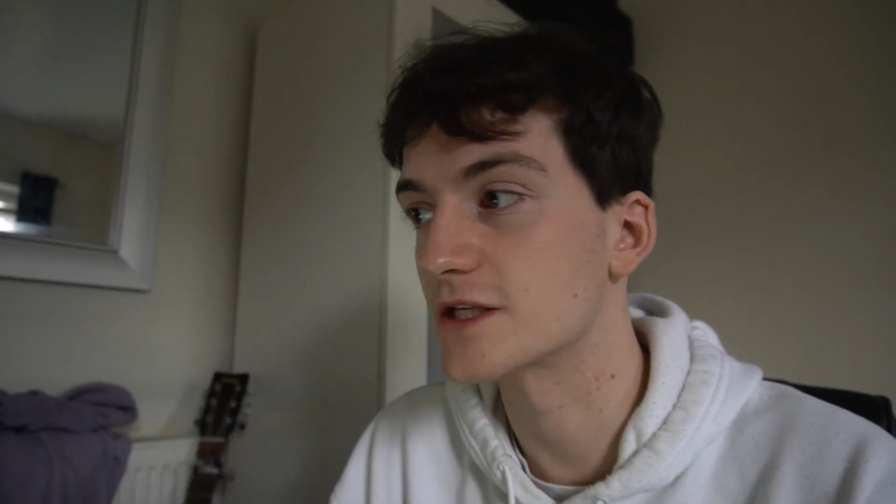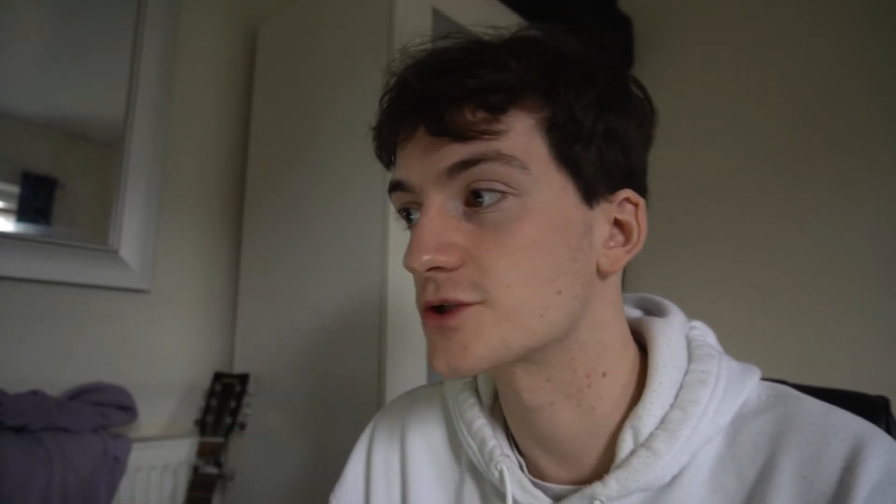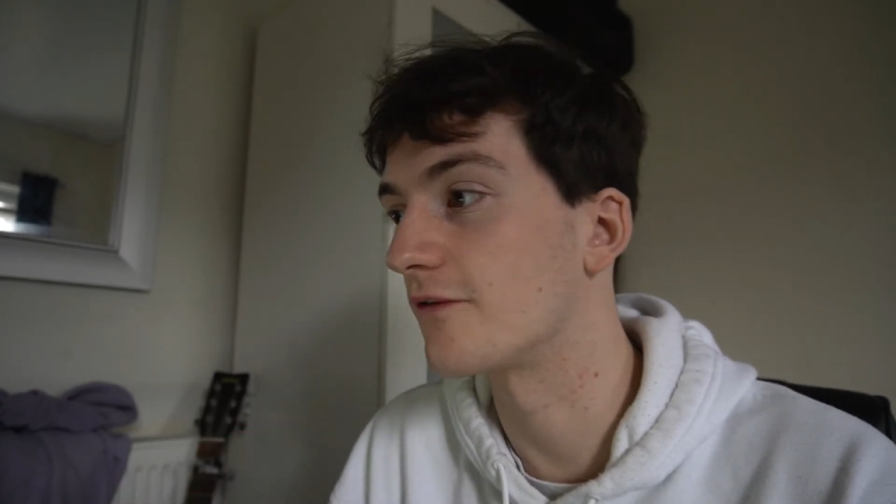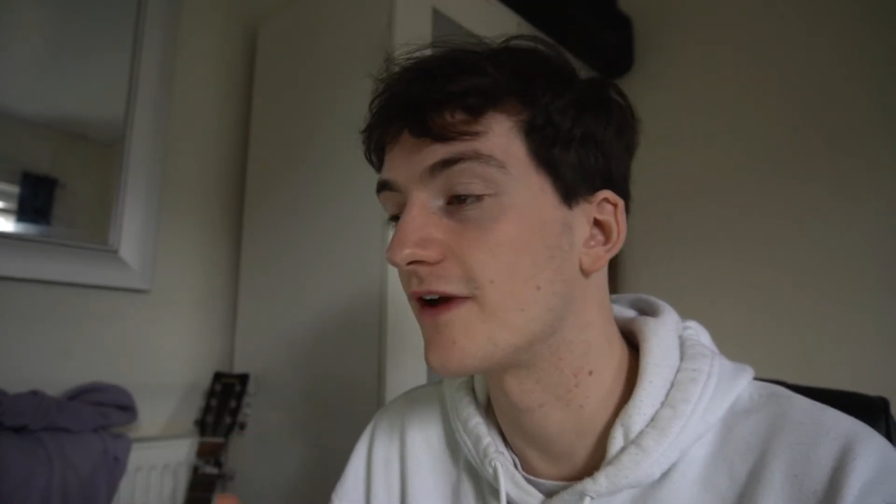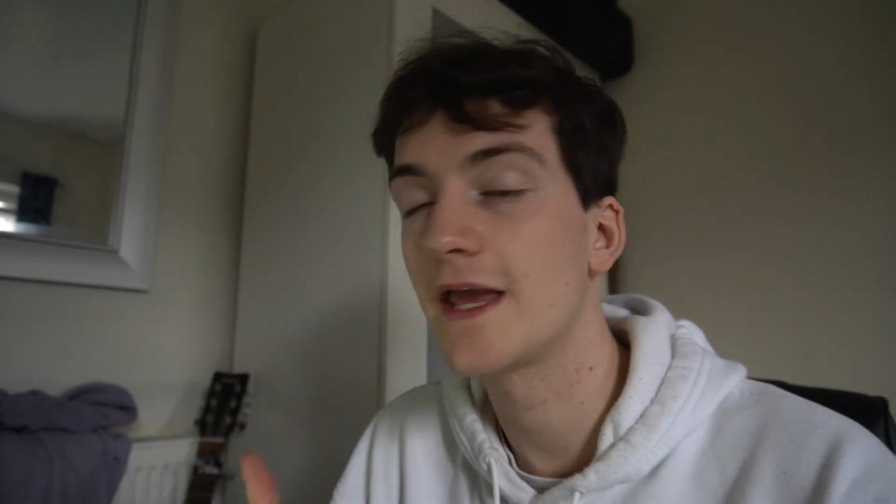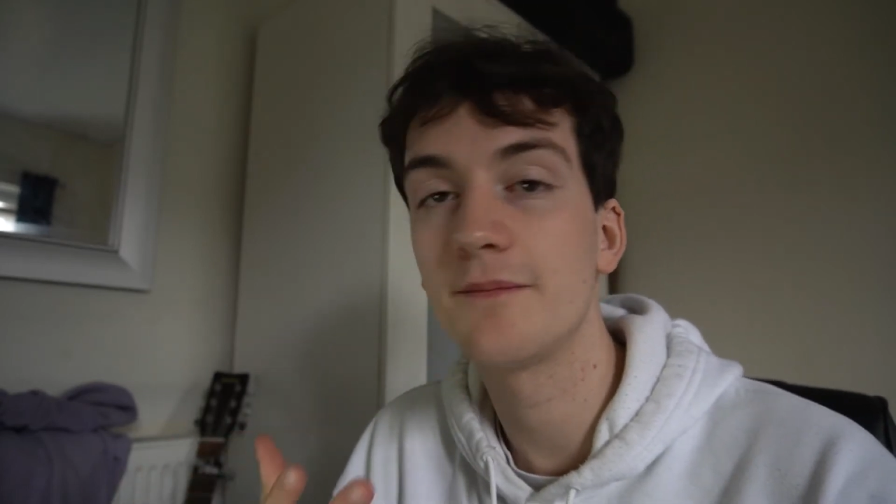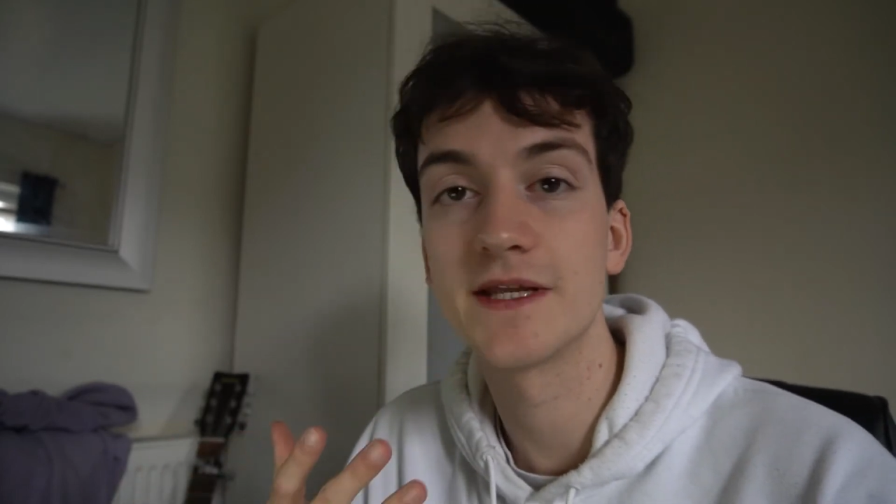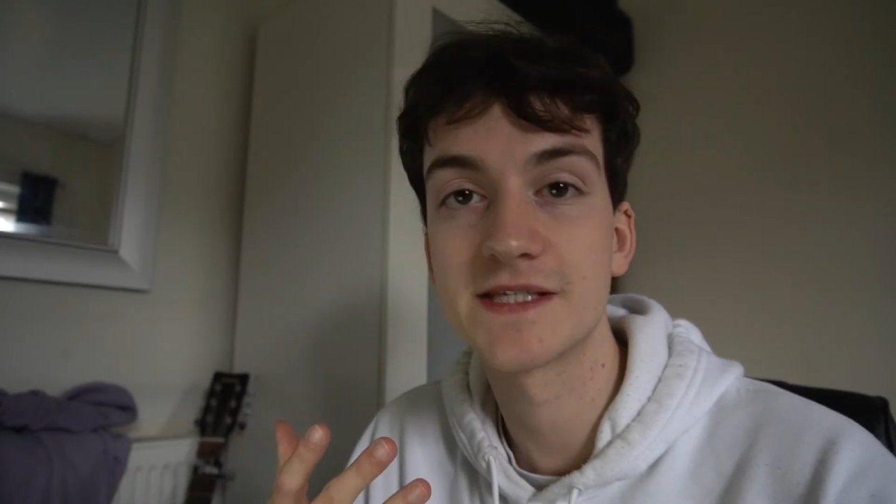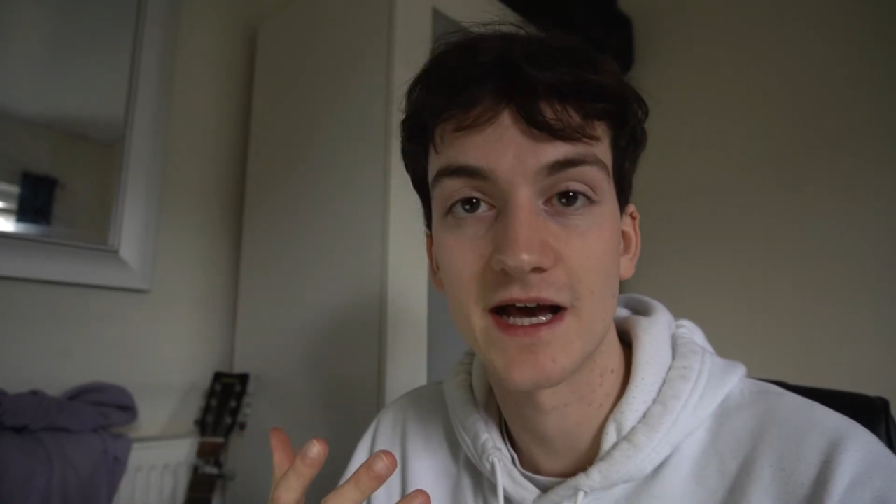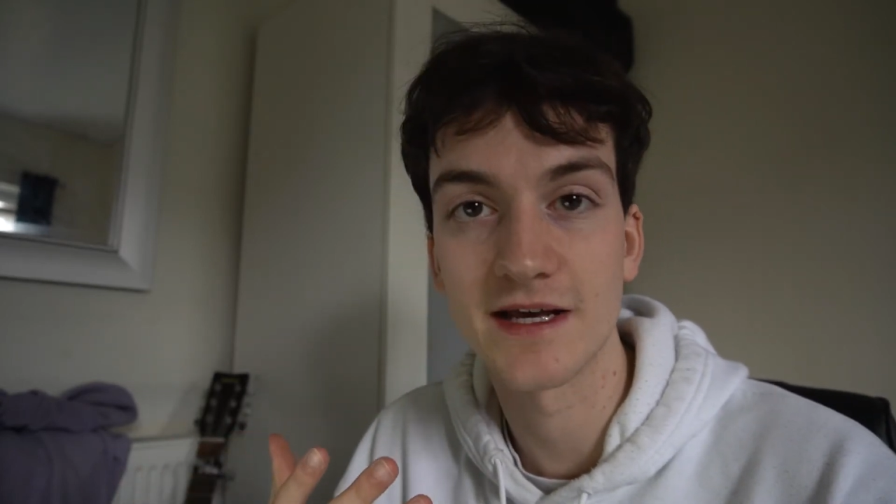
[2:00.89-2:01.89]
sort of
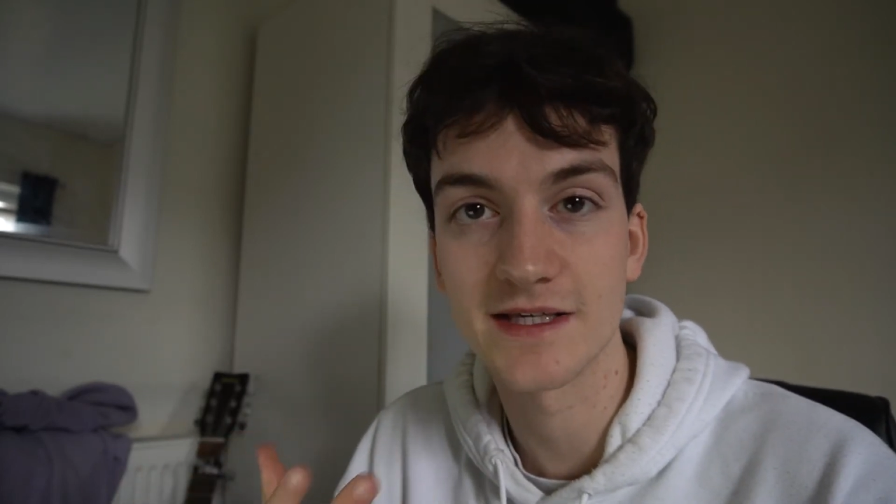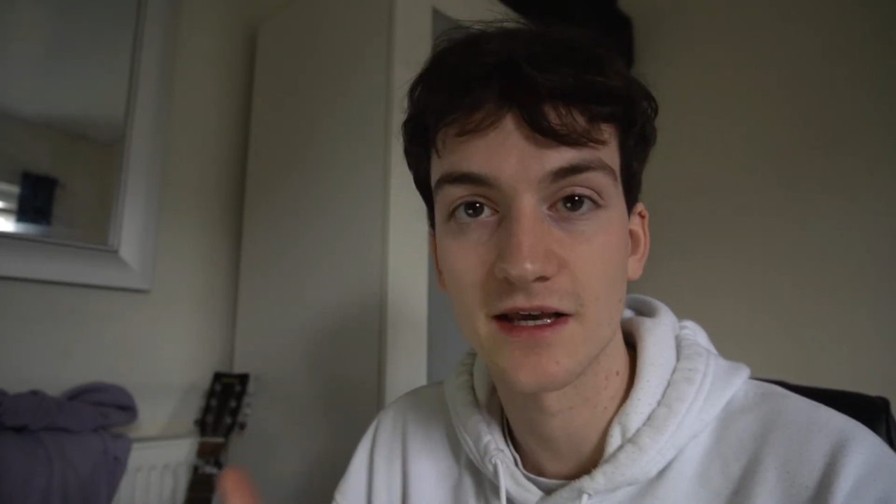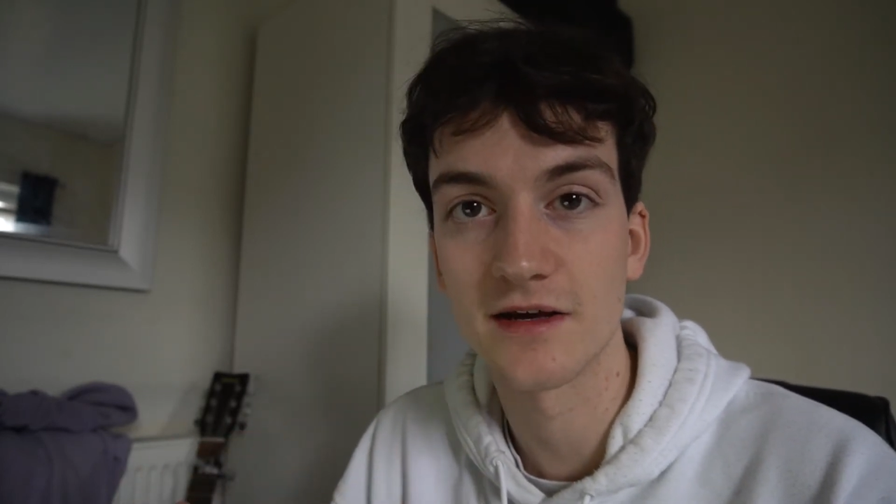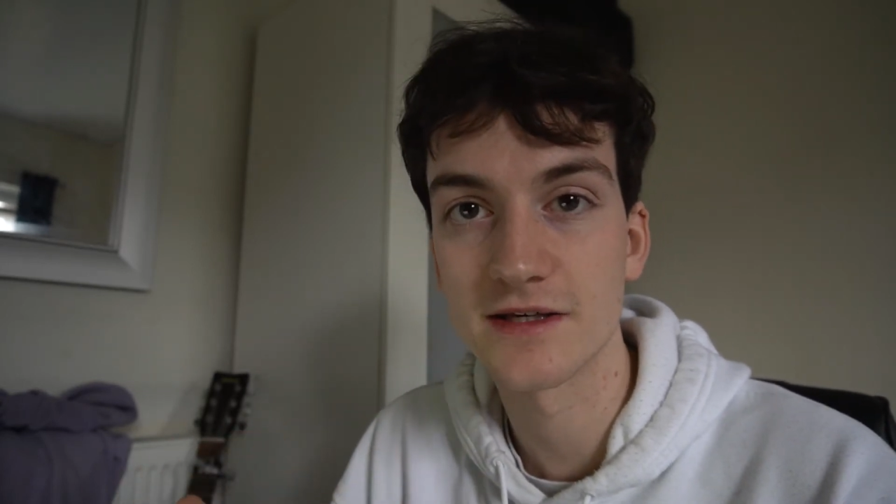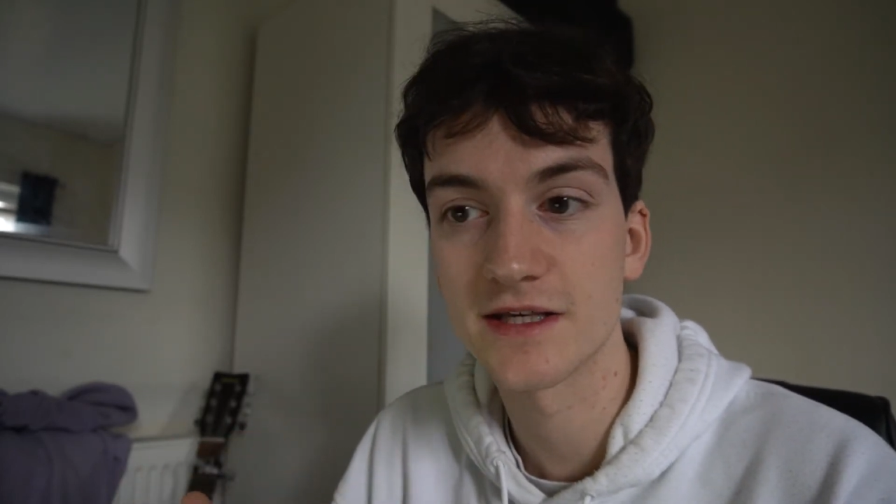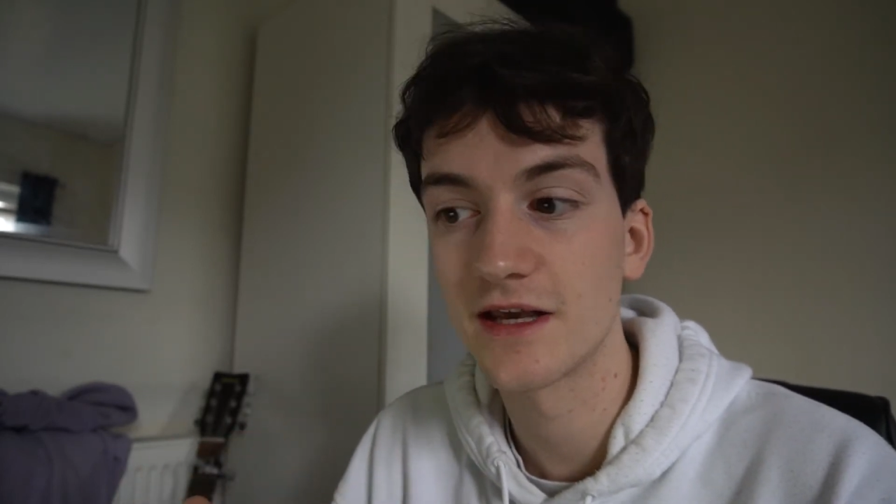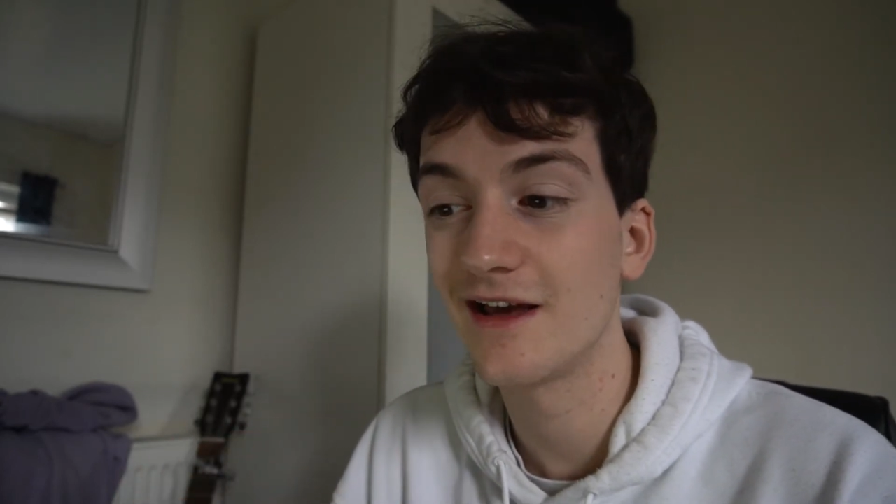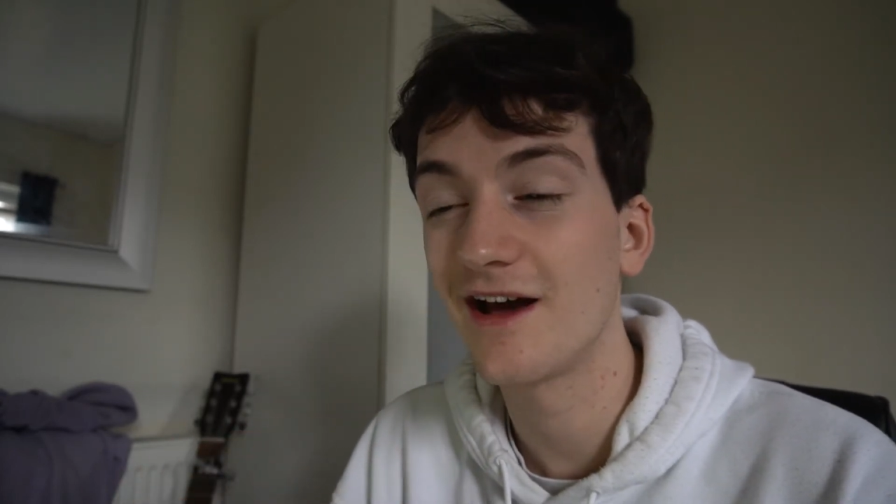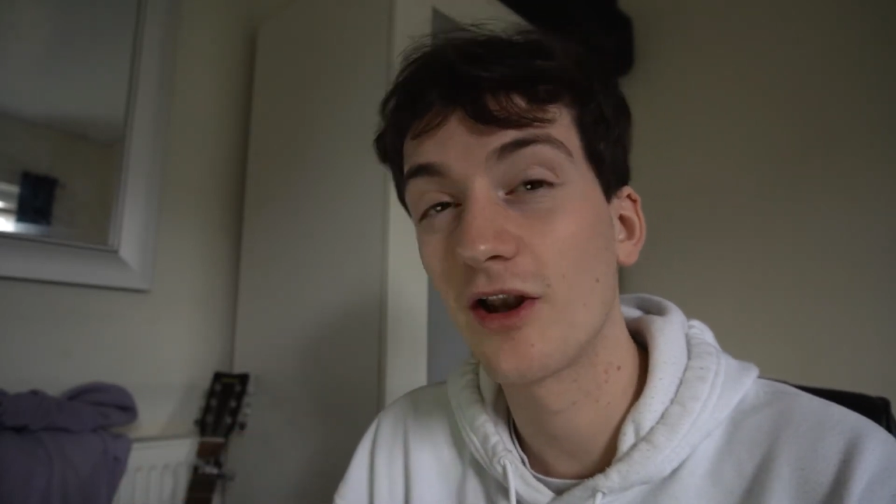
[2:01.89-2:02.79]
hypnotizing us. A